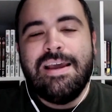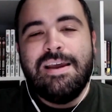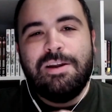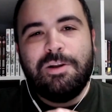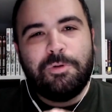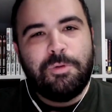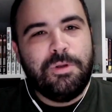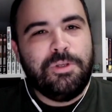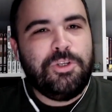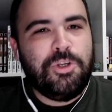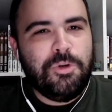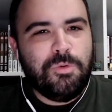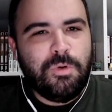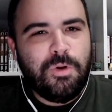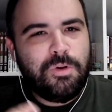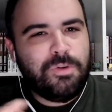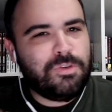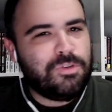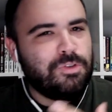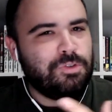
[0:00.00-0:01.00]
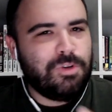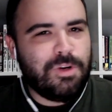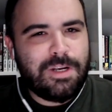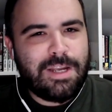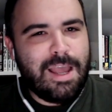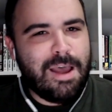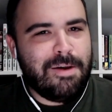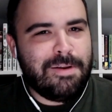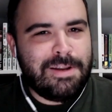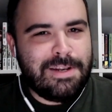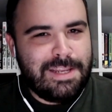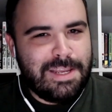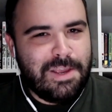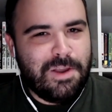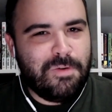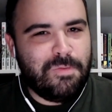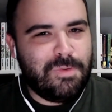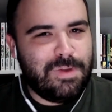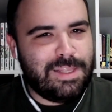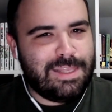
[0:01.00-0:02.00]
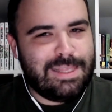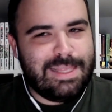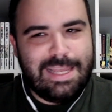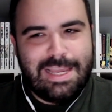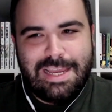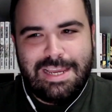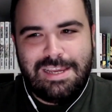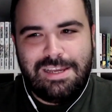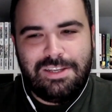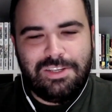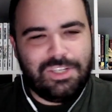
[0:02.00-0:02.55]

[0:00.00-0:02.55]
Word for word: Crunchyroll struck out a deal with the